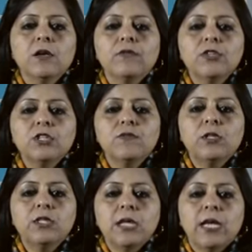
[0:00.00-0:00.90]
which is for
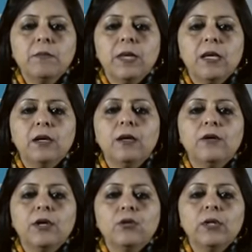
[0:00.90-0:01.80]
the time being
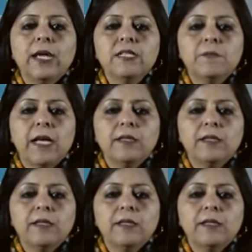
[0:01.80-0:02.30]
recognized by